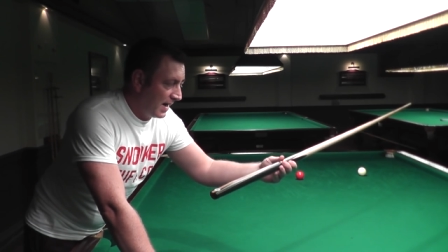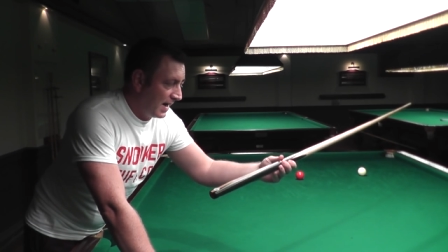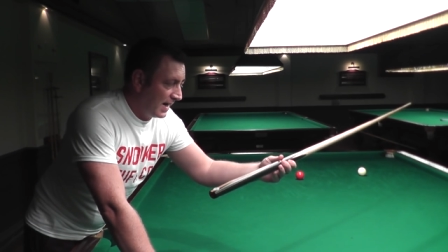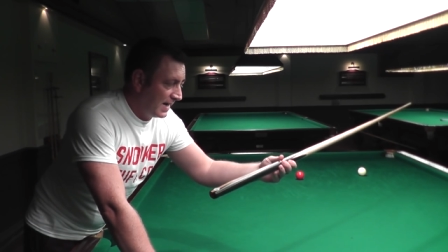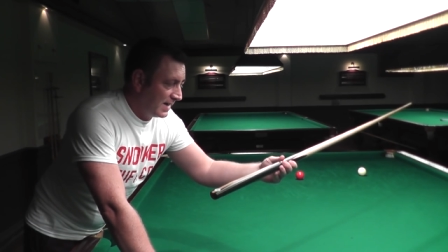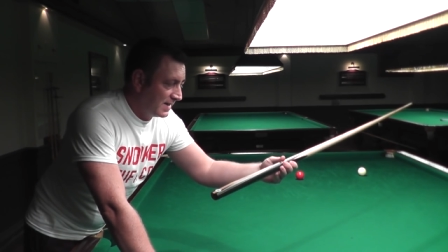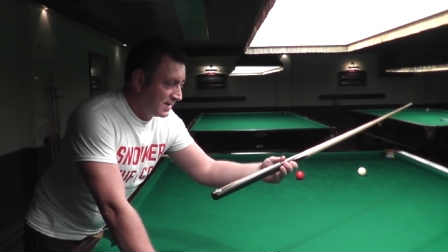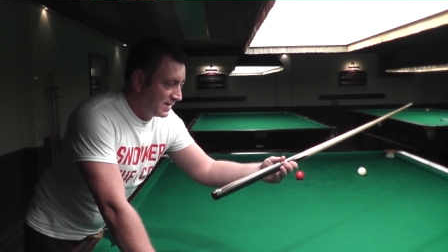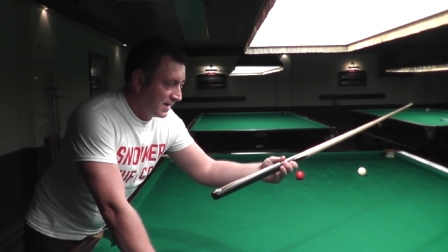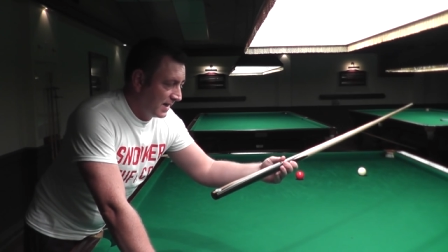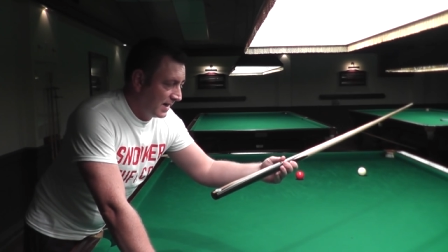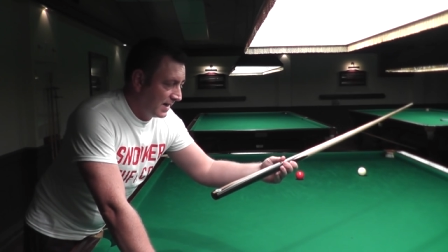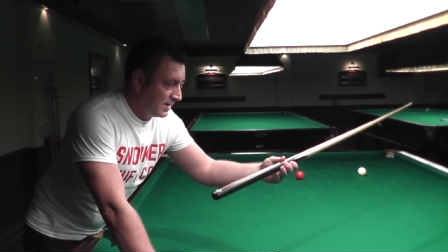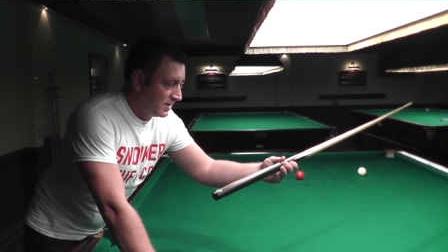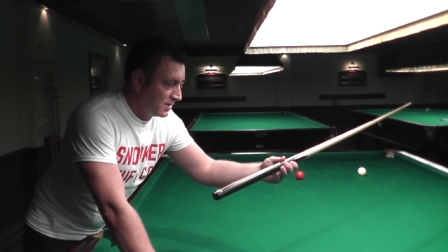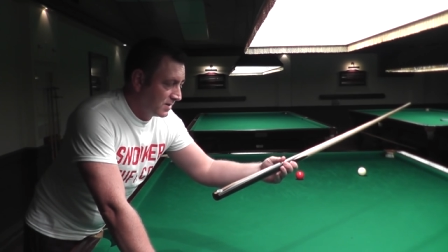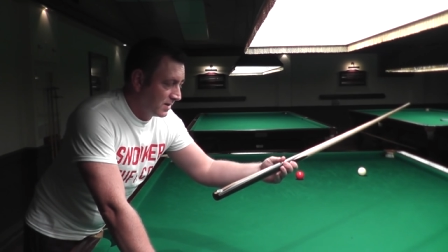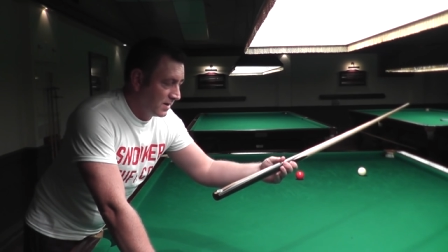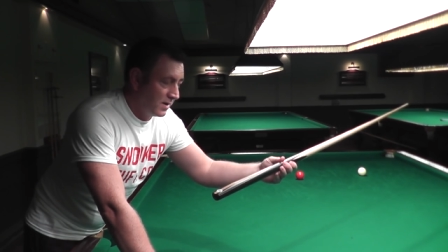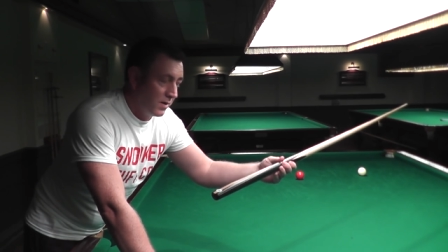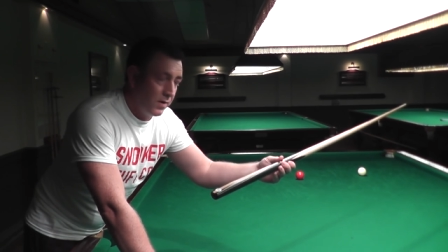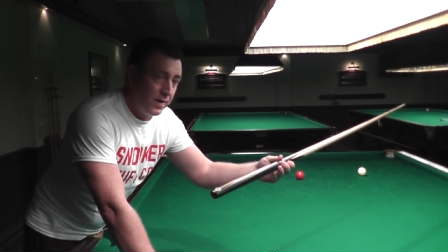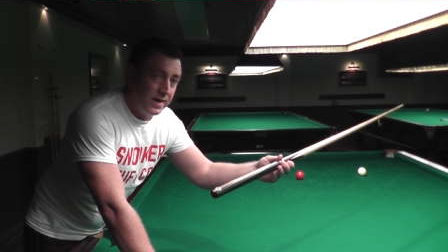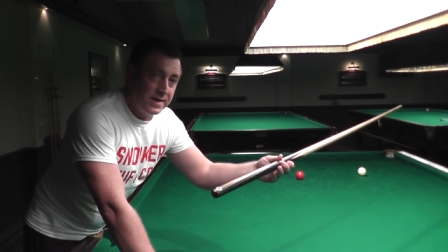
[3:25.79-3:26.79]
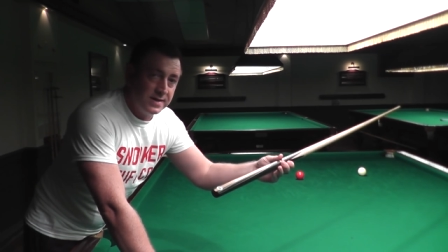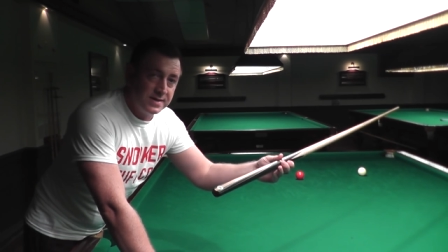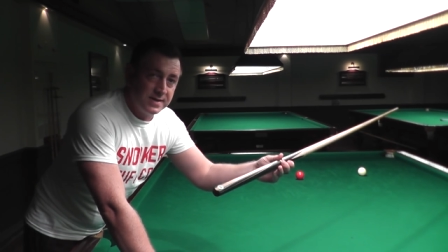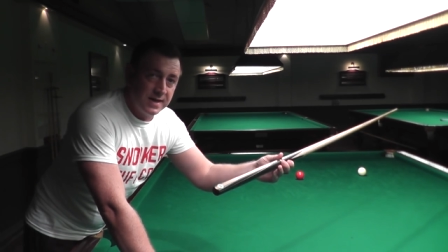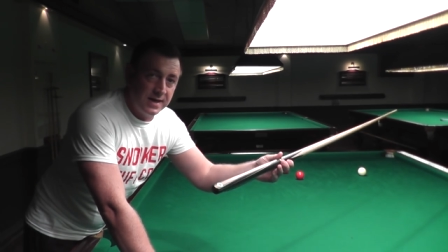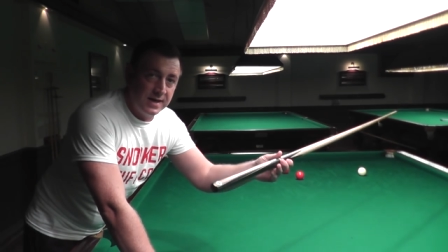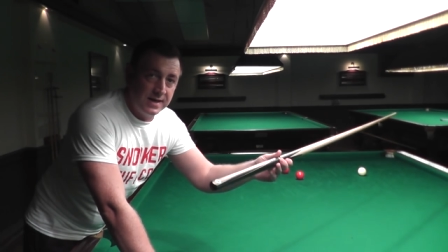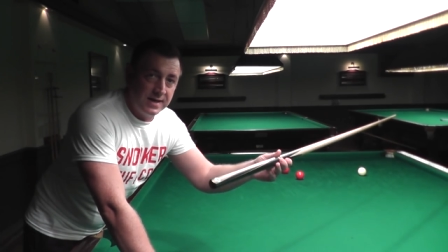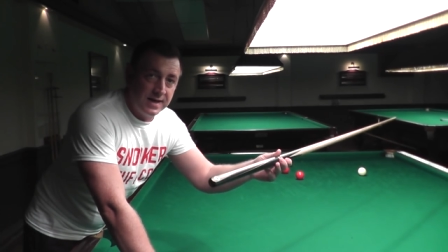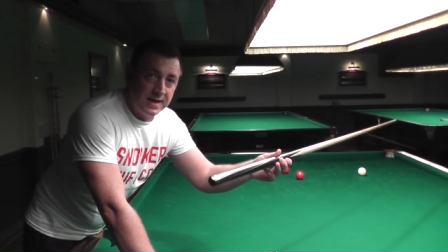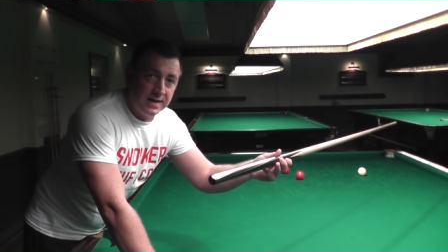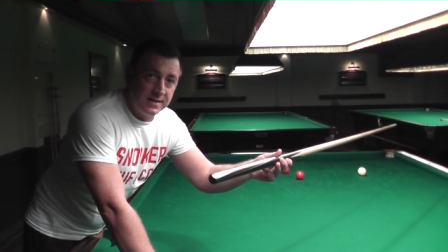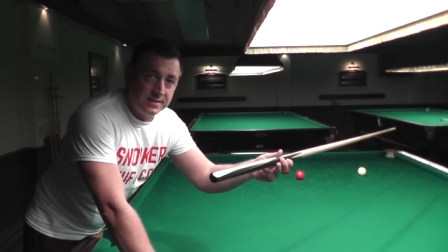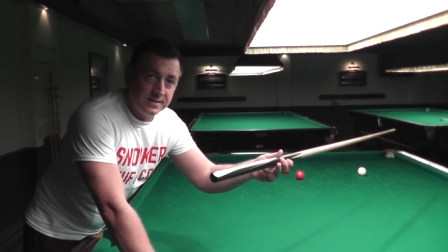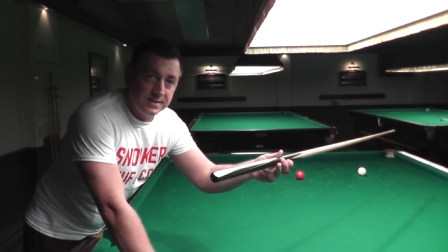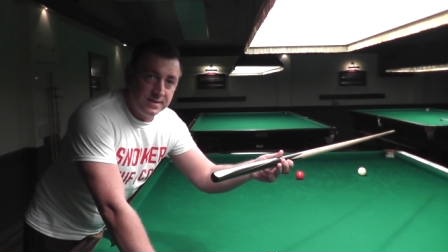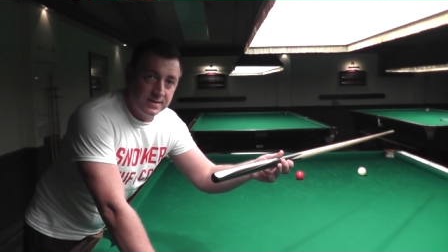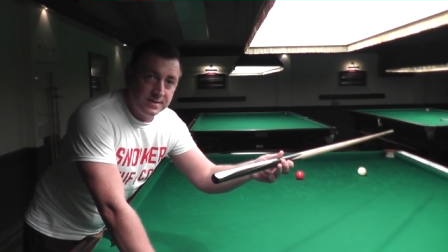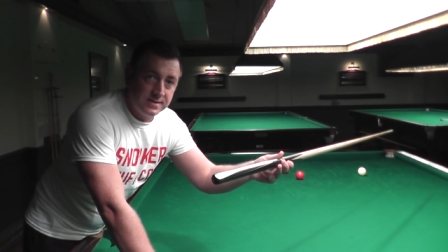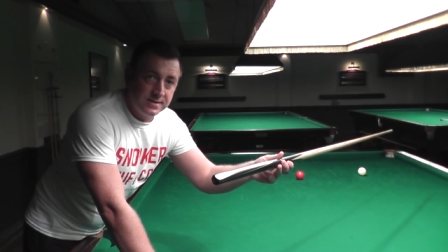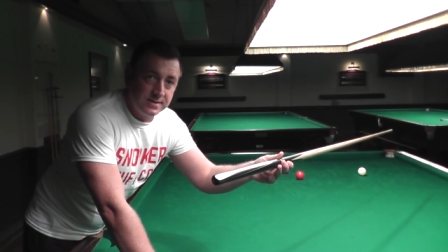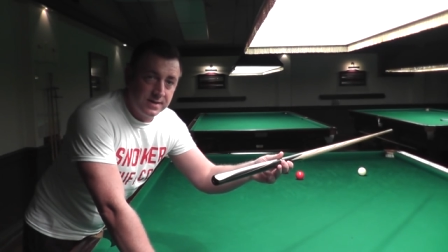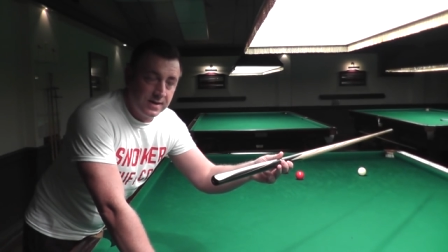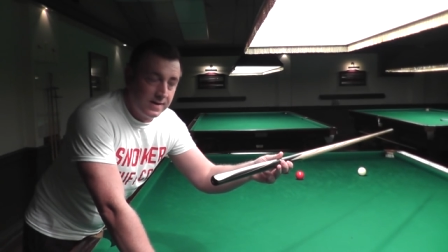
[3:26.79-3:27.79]
18 to 19
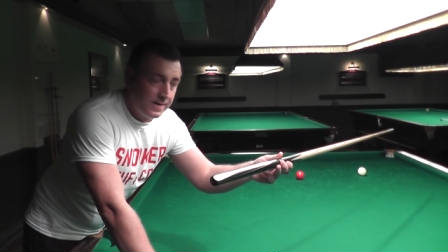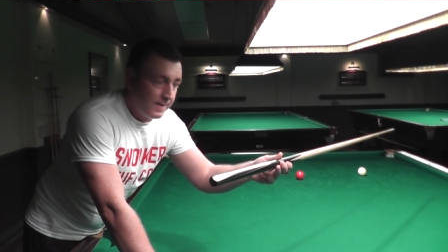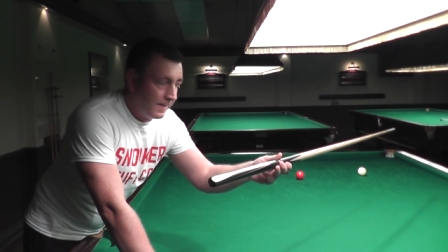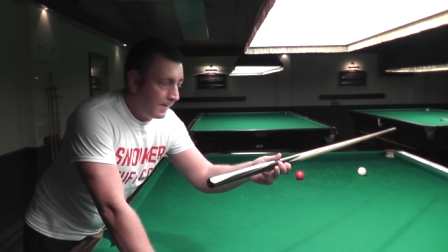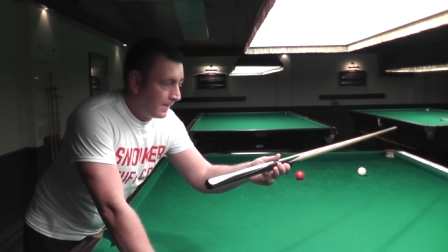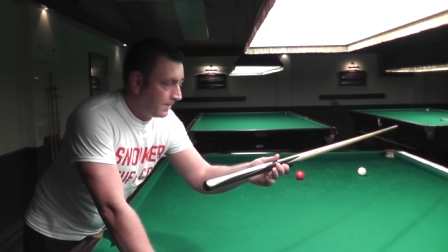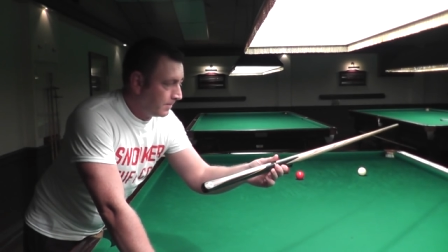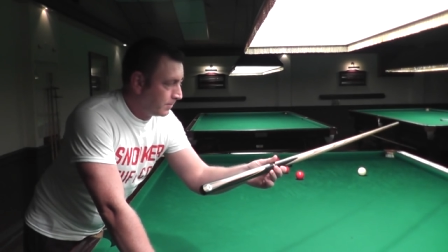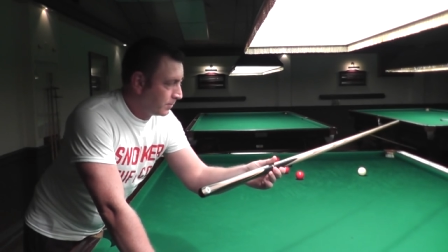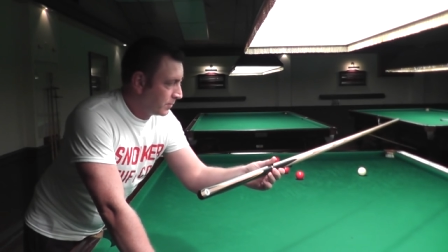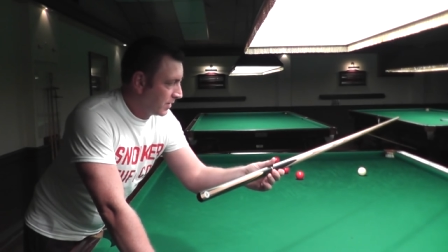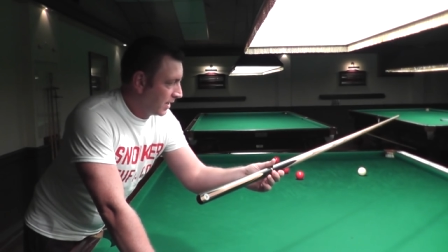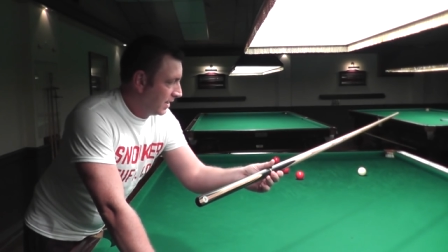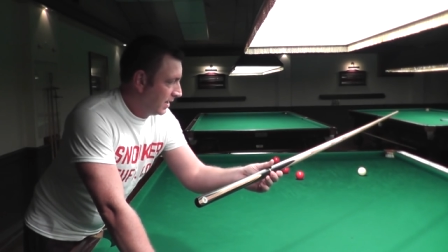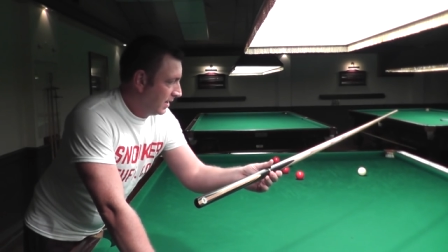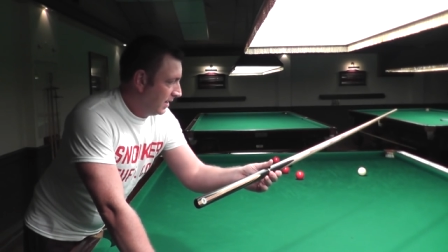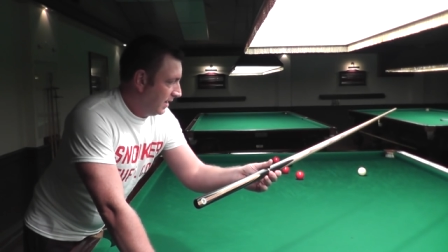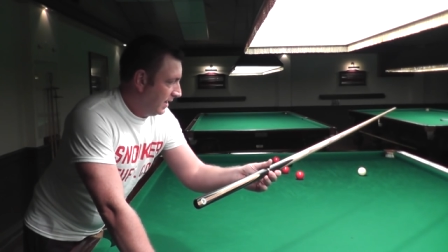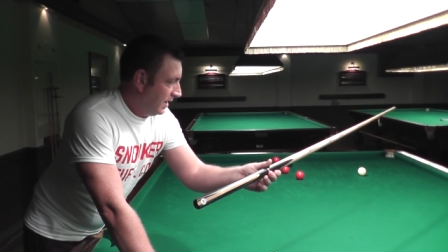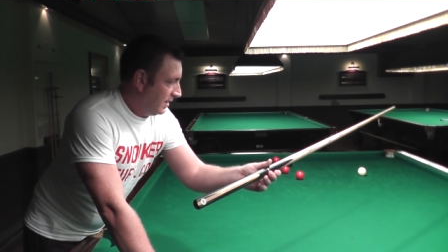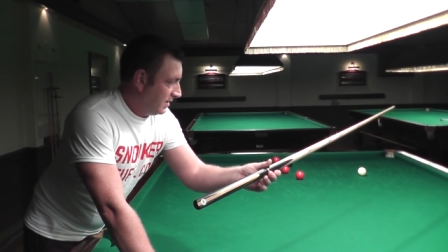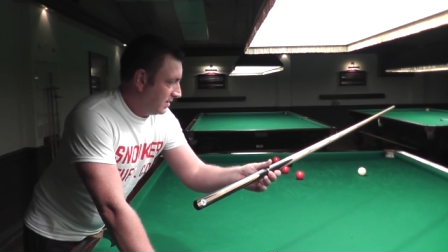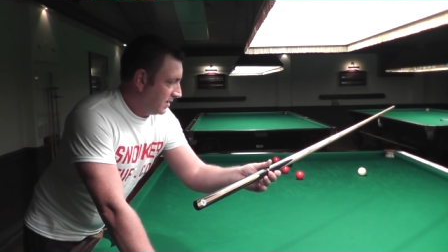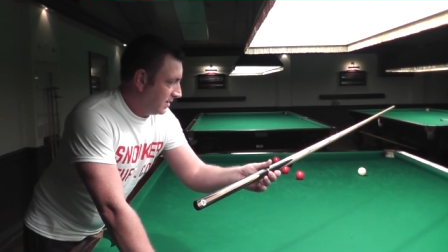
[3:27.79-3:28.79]
ounces it